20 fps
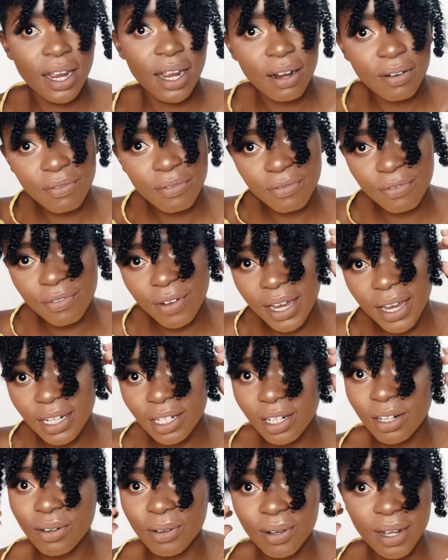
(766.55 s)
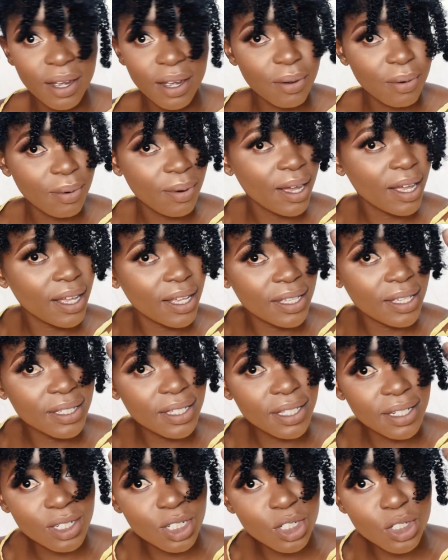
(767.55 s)
and find longer ones
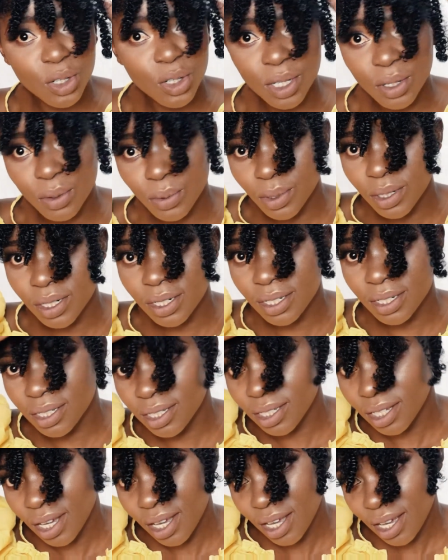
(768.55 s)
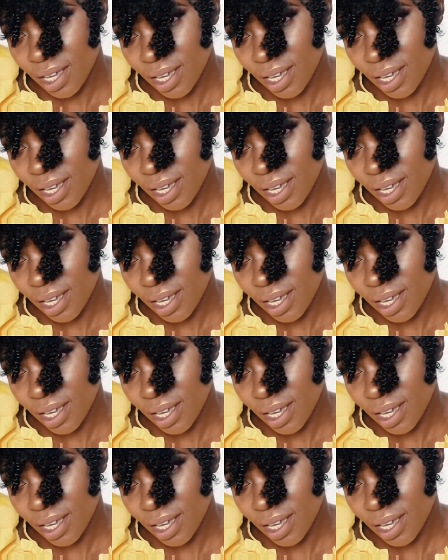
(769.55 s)
and shorter ones.